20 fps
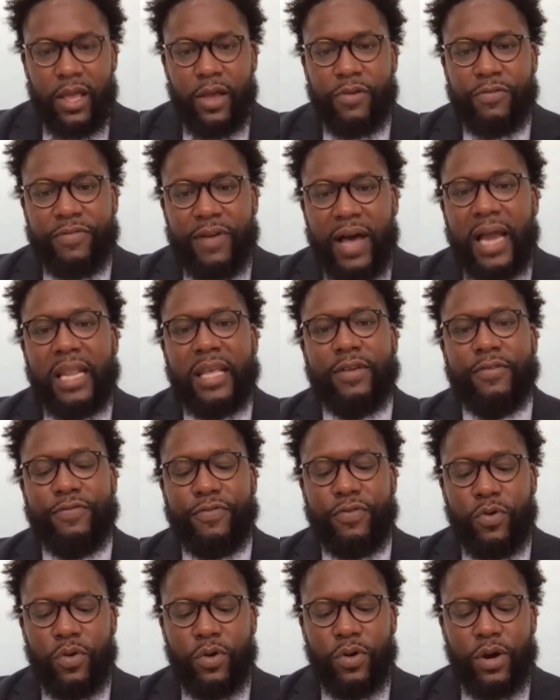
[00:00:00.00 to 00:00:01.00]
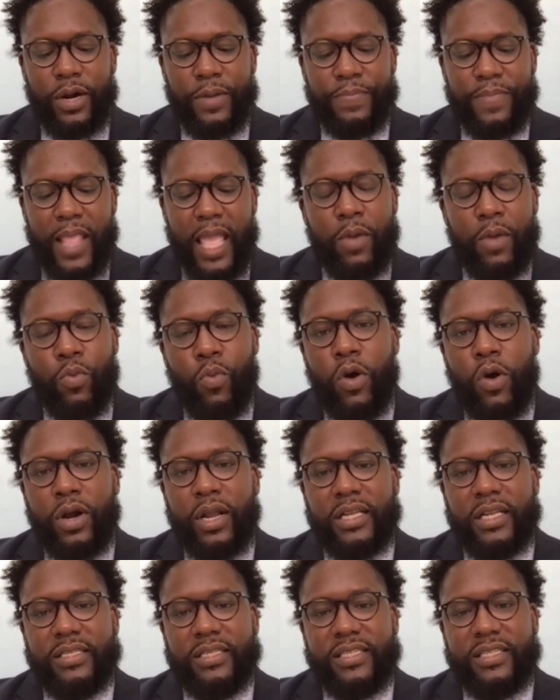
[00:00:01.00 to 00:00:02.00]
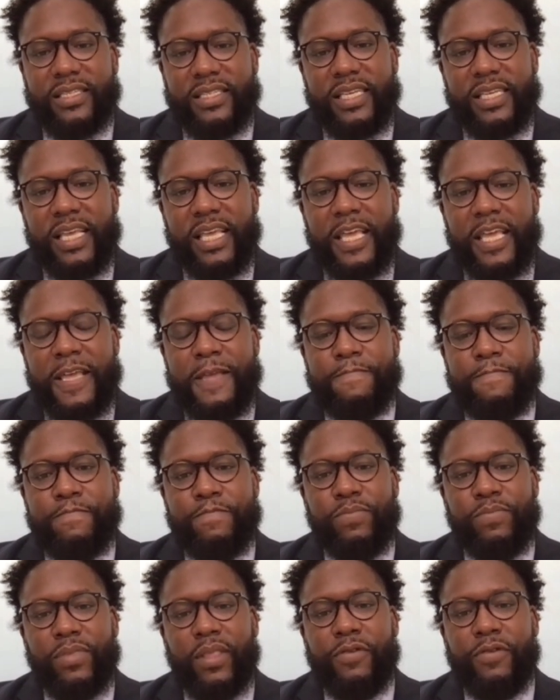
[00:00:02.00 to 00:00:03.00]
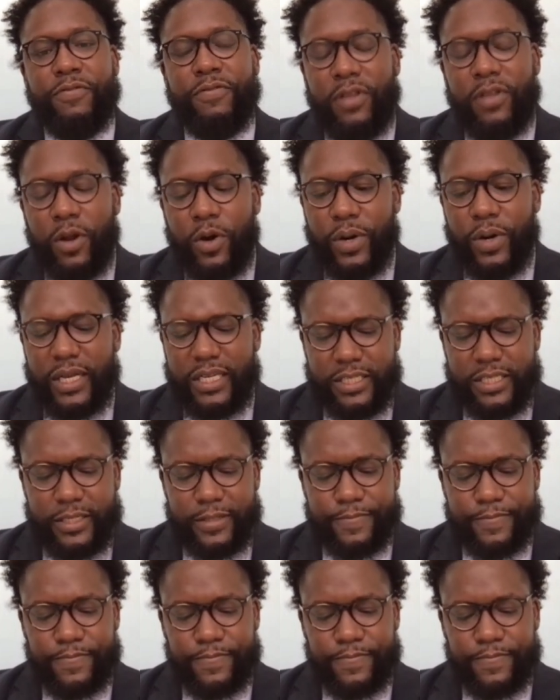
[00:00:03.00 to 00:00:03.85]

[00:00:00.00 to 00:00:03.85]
fighting for and wanting to see flourish.